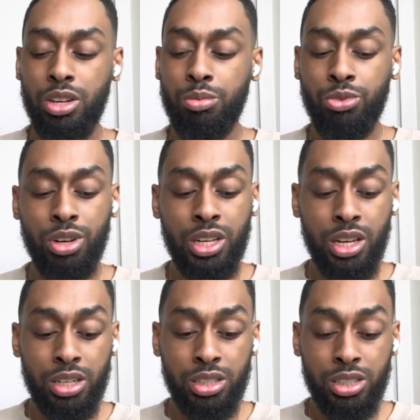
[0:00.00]
your Moria
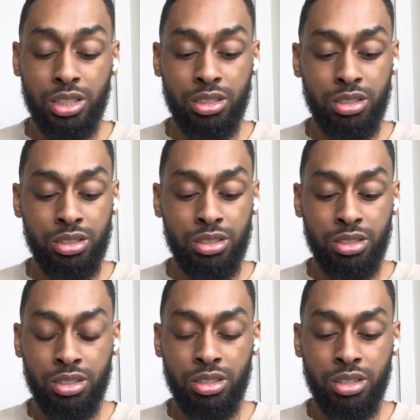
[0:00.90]
energy
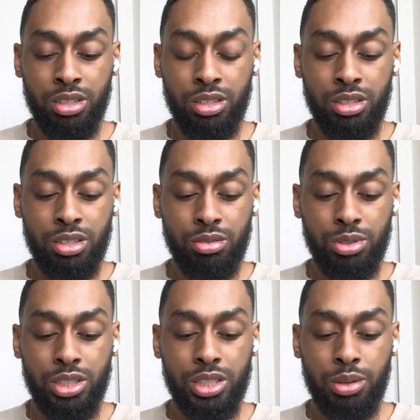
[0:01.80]

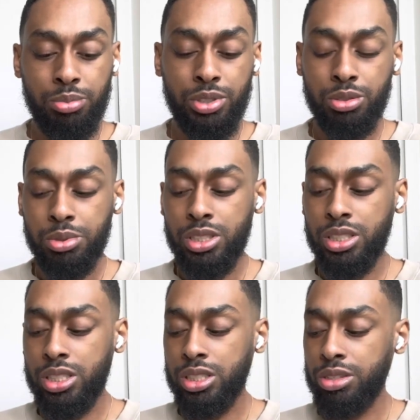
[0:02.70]
with the Temperance. What's
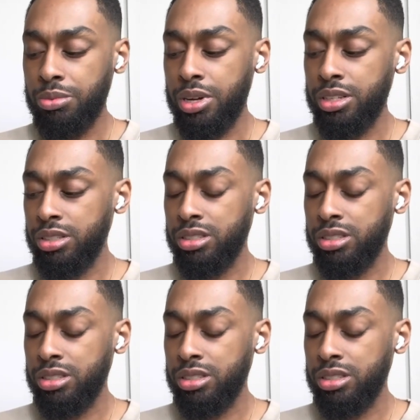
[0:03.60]
this six to one?